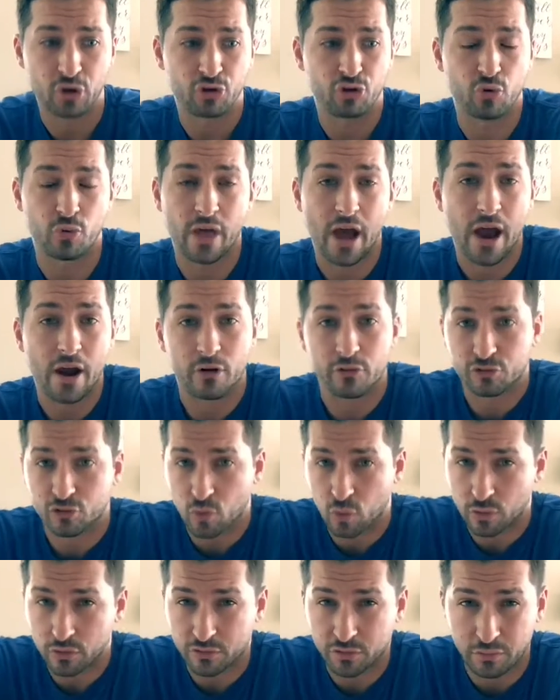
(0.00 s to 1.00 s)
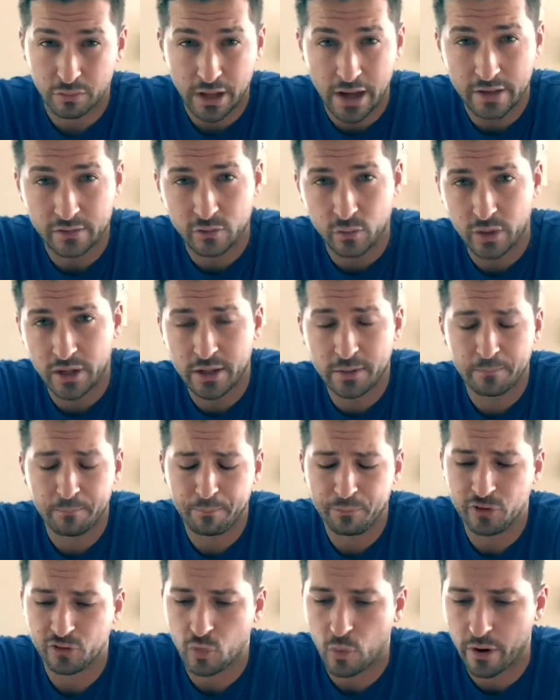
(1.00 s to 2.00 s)
2 of the higher scores from last week
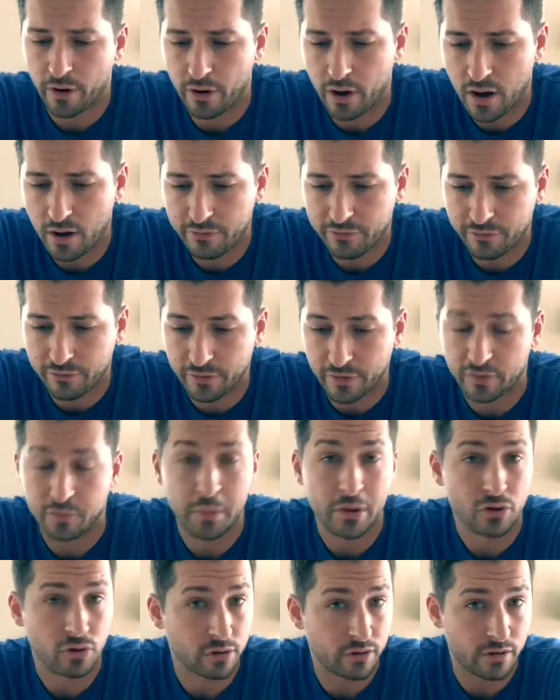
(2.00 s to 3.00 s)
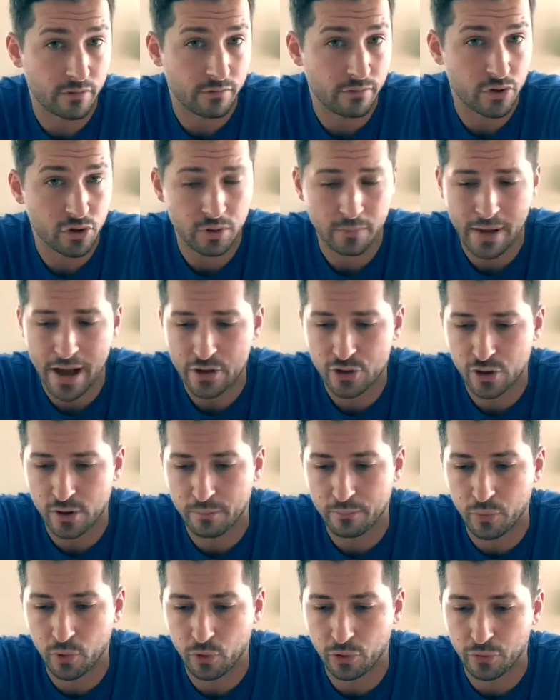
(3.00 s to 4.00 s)
squaring off, especially division
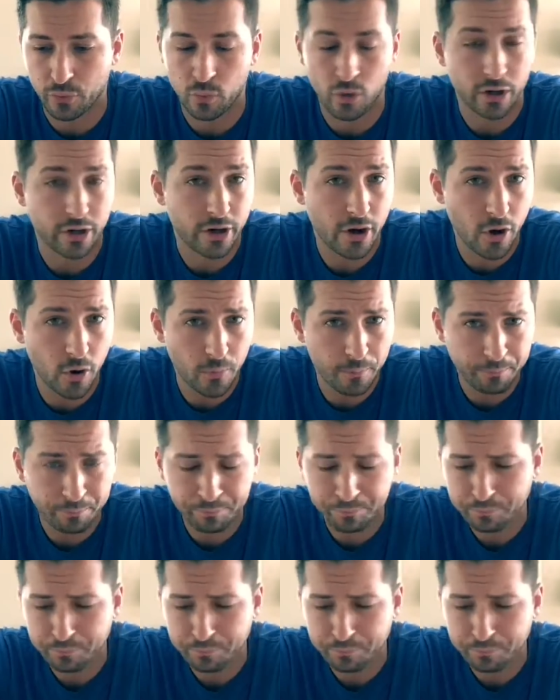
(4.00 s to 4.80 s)
matchup. Both are 1-0.